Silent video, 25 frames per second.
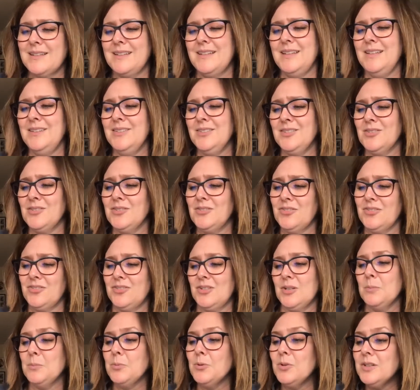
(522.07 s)
geezer
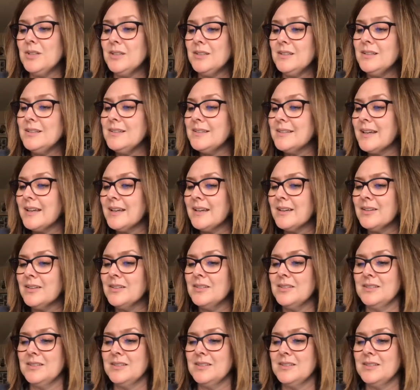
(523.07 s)
stumbled into town